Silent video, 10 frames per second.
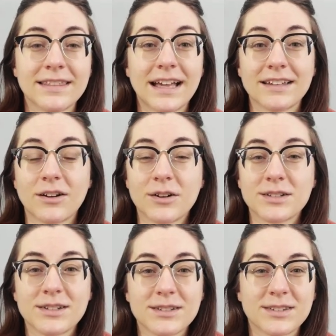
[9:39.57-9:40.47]
that are
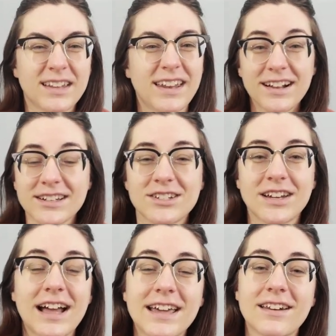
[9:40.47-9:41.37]
just not
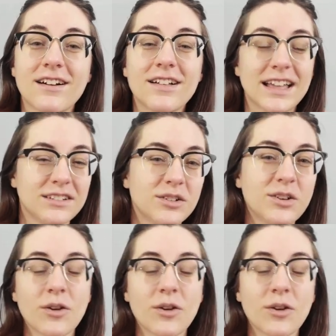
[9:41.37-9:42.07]
shy at all and